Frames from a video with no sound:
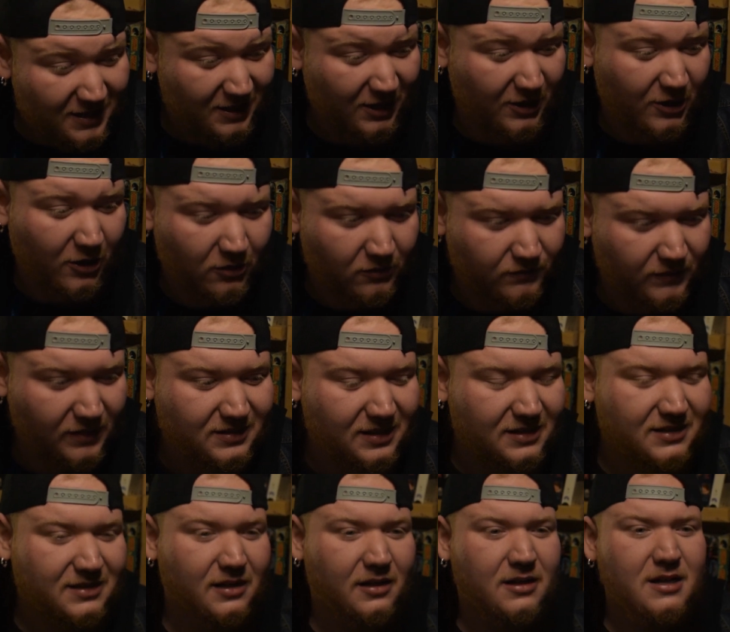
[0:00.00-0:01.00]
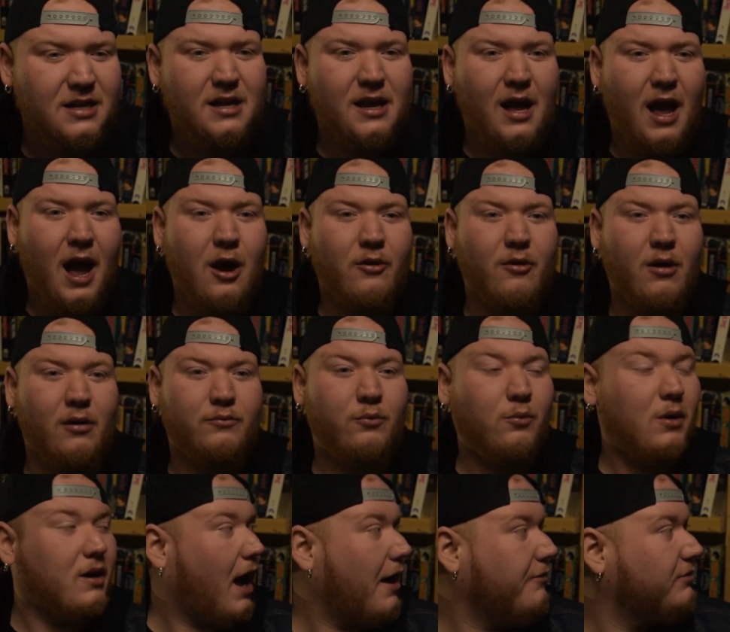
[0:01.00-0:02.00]
you know this is how
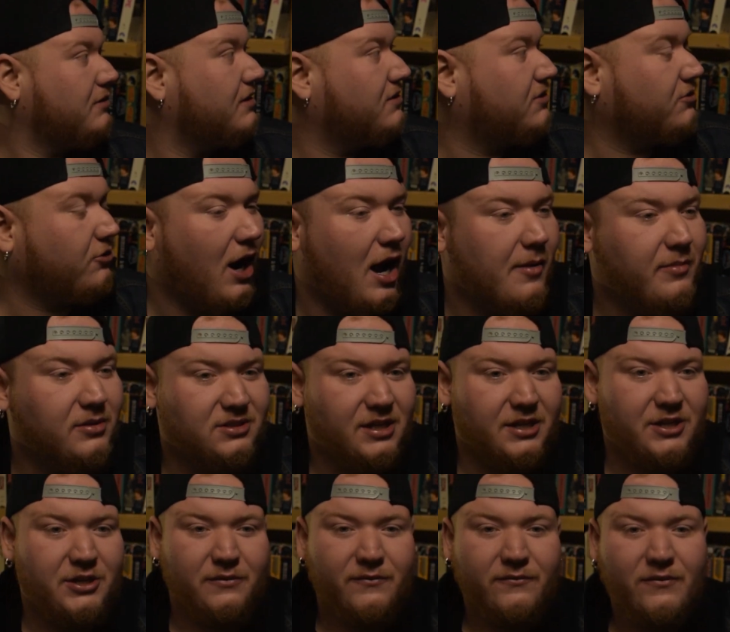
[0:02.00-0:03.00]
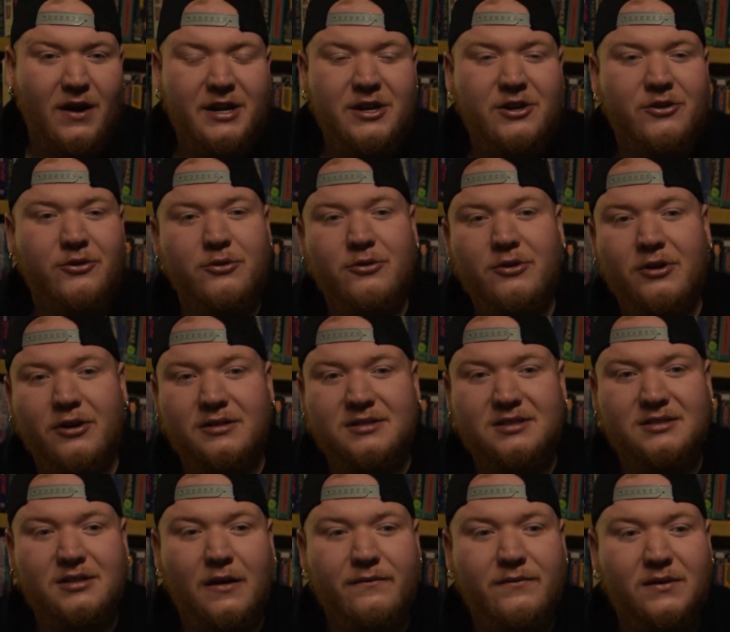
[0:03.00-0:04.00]
what I would describe is like your Freddy Krueger
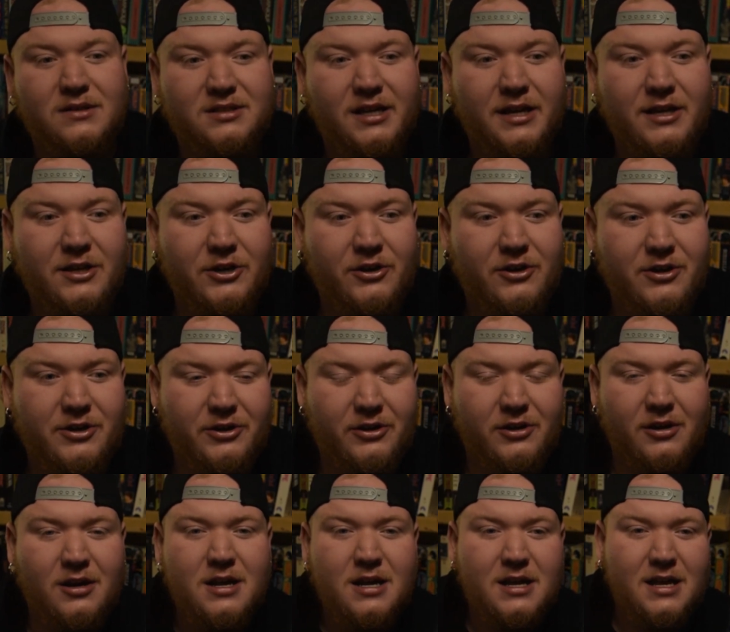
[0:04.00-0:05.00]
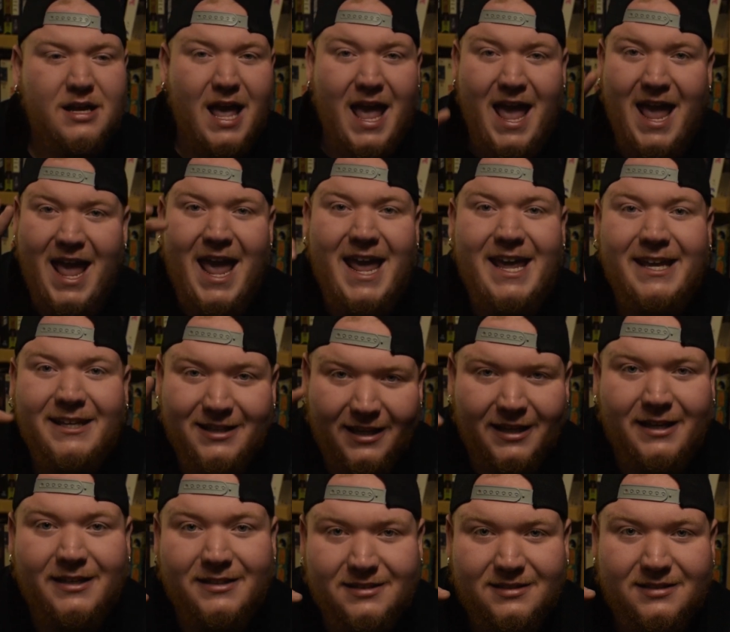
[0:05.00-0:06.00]
and stuff is like your your a
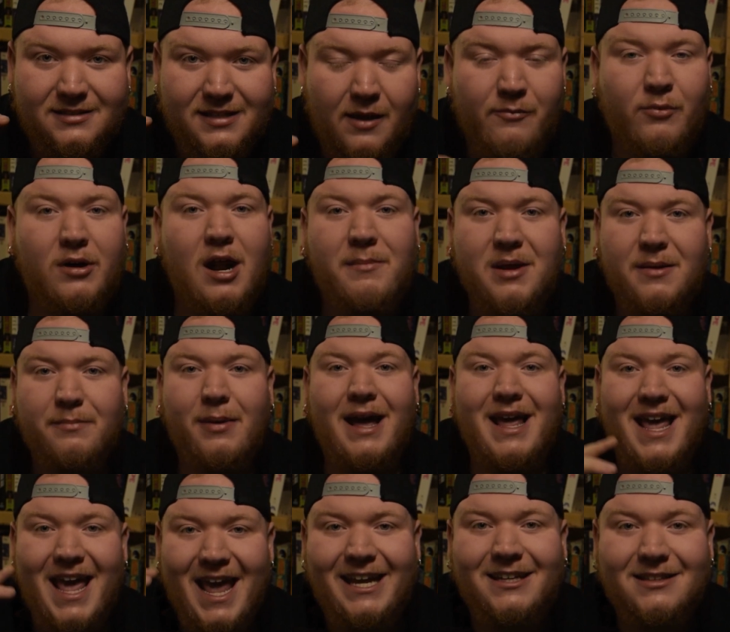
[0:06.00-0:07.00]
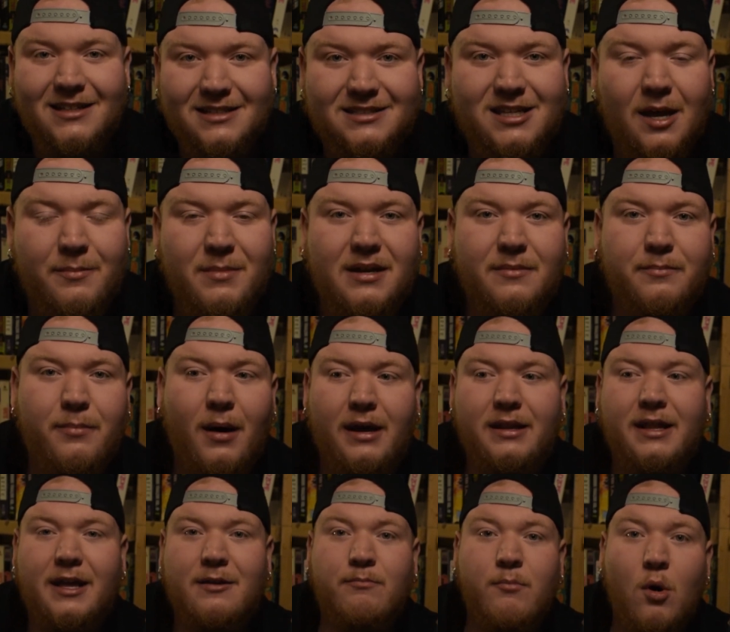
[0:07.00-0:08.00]
list, and what I mean by A list, I mean
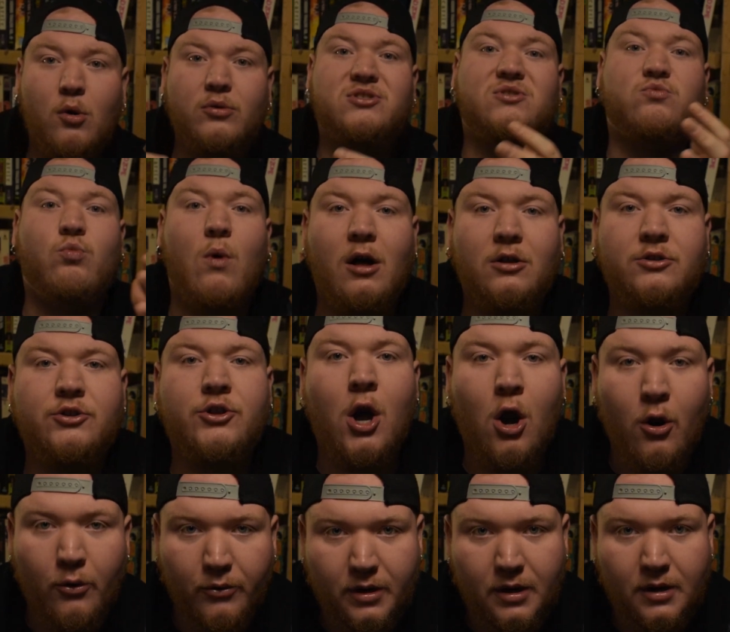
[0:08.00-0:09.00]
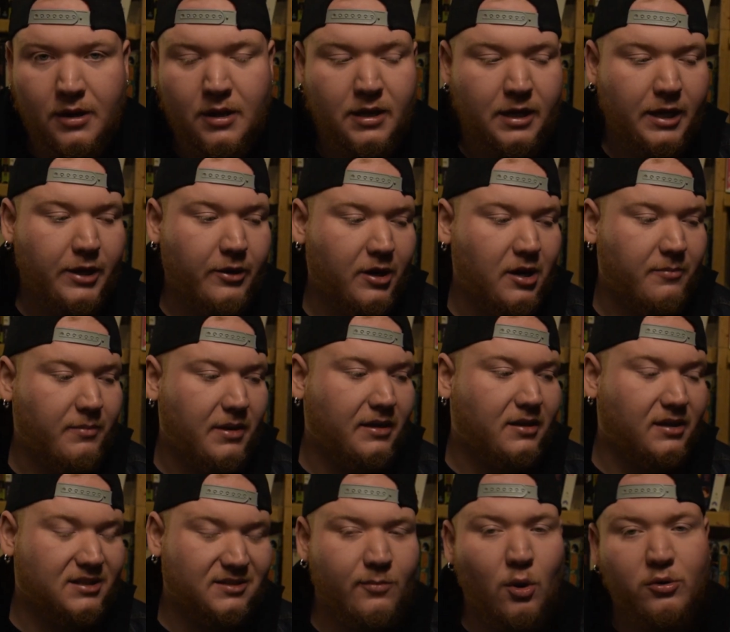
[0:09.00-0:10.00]
by like most well known. You know what I
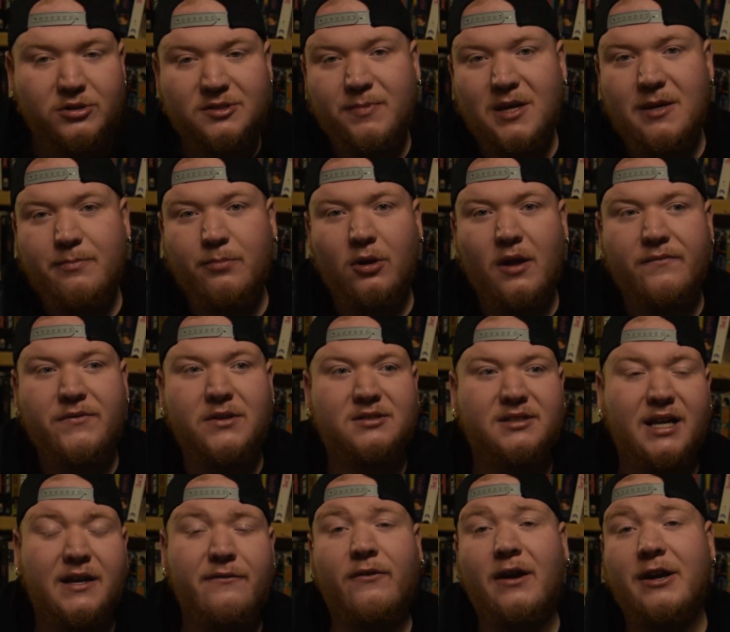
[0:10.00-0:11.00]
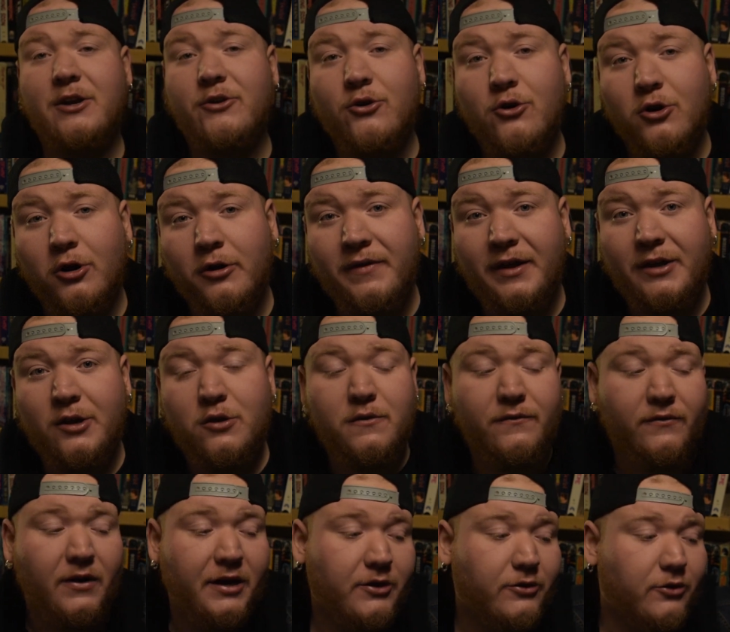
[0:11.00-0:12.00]
mean? Because most people, if you say Freddy Krueger, they know
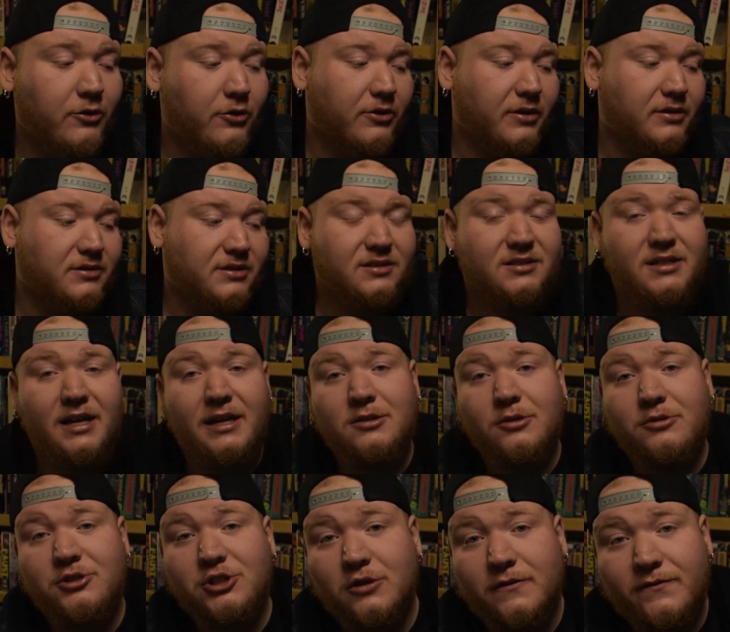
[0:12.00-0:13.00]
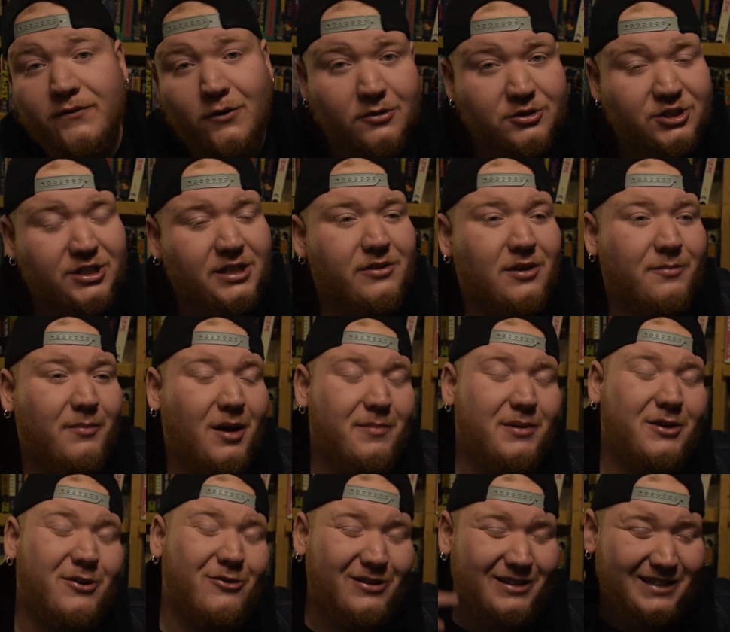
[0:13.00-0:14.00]
who Freddy Krueger is. You say Lucio Fulci, they
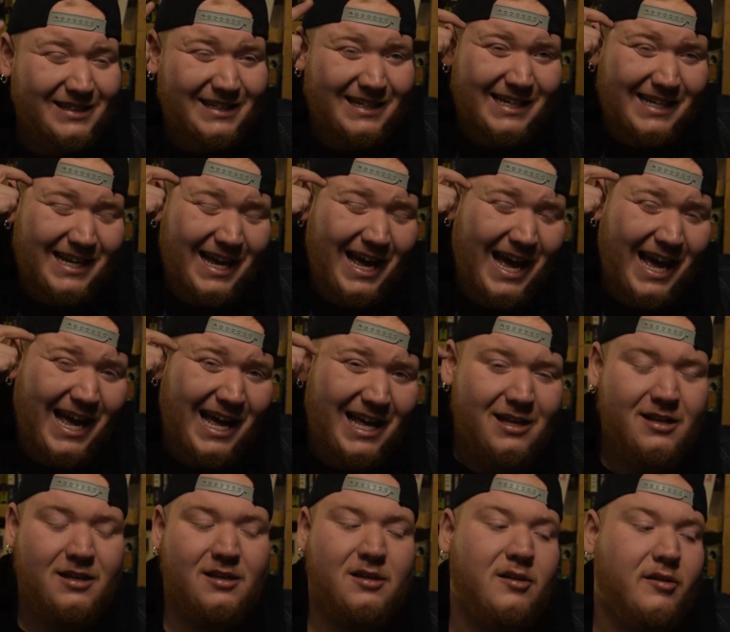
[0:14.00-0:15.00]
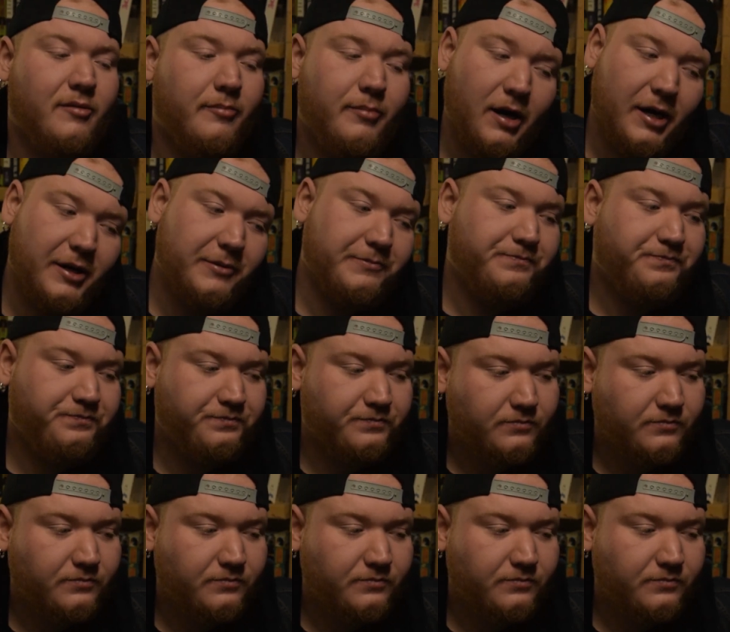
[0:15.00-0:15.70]
might be going, huh? But,